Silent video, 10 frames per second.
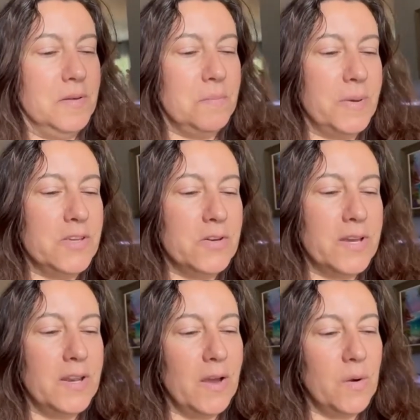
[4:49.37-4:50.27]
But you
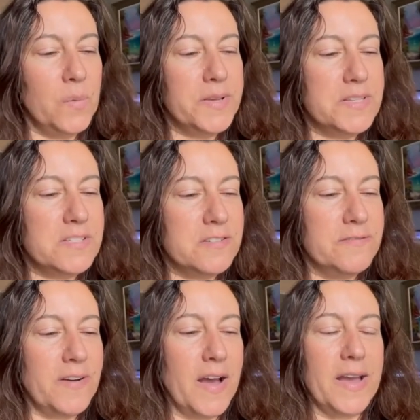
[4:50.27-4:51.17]
can always
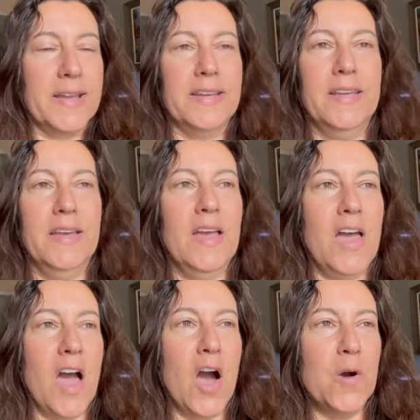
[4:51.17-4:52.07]
find
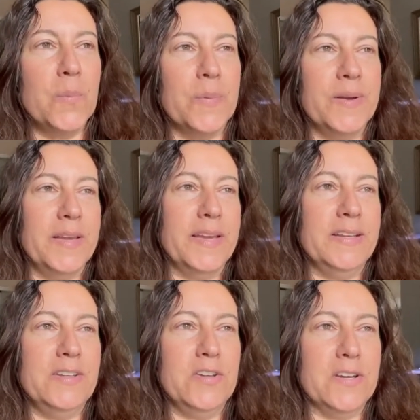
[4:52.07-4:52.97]
hope
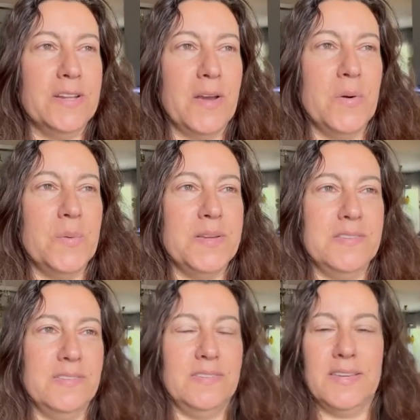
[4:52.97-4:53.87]
and you can
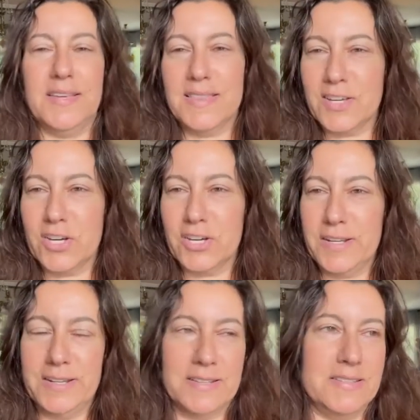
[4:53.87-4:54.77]
always see the good
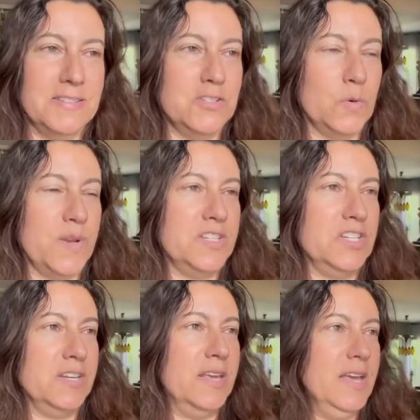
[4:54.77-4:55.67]
in a
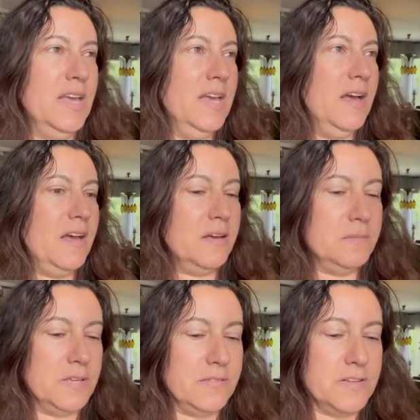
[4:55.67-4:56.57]
situation.
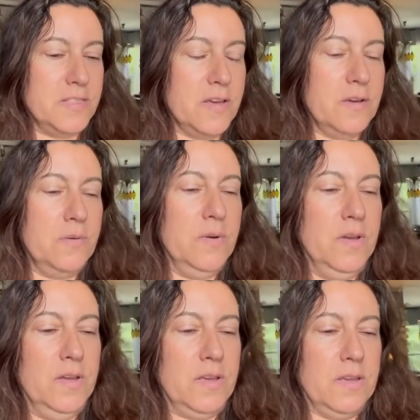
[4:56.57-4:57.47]
Even though,
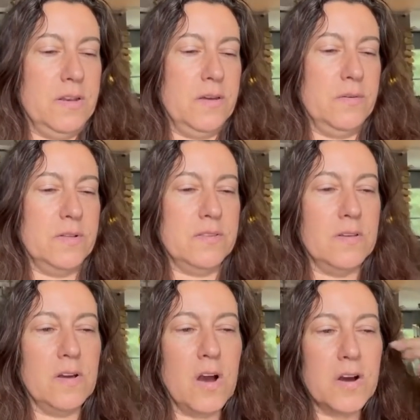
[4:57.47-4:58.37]
you know, it's
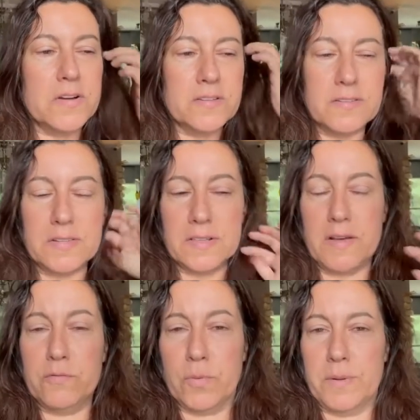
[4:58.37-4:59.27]
hard to see a
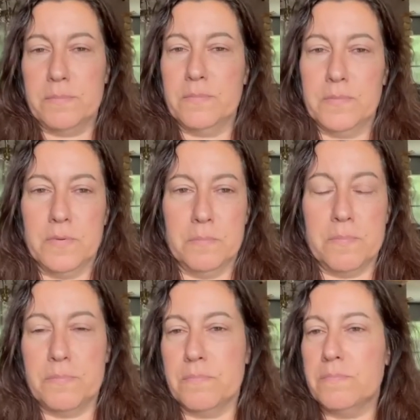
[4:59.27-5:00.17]
loved one
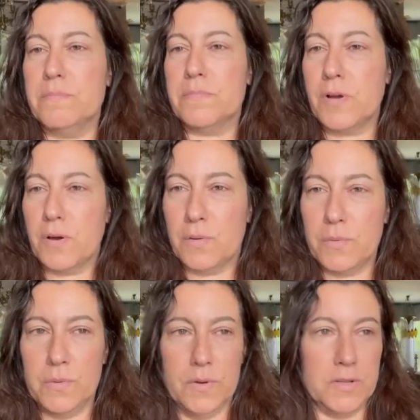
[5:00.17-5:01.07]

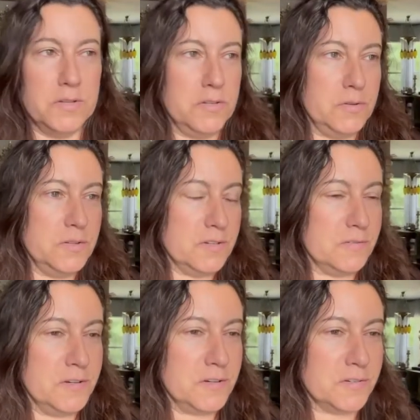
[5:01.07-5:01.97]
go into a
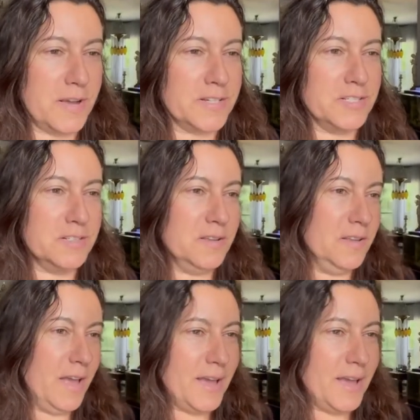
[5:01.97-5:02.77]
different direction.